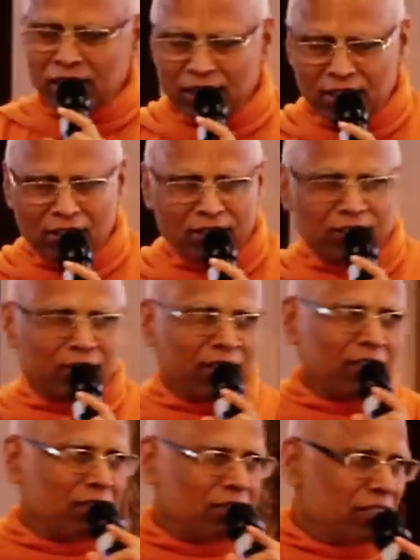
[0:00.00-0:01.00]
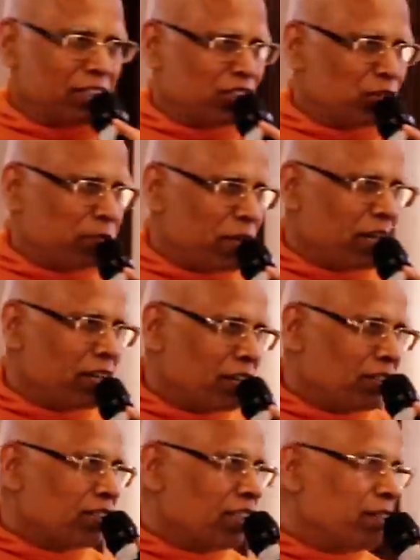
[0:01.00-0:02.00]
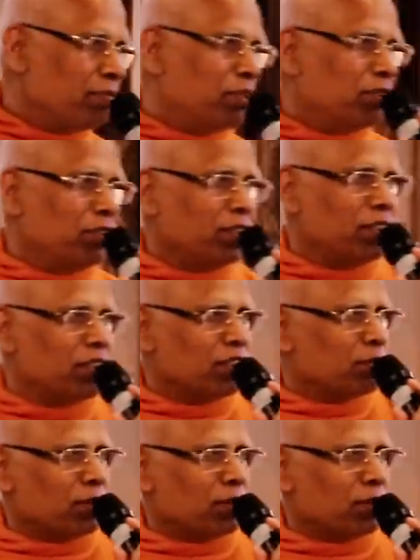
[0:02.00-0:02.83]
had to say to inspire us to keep doing this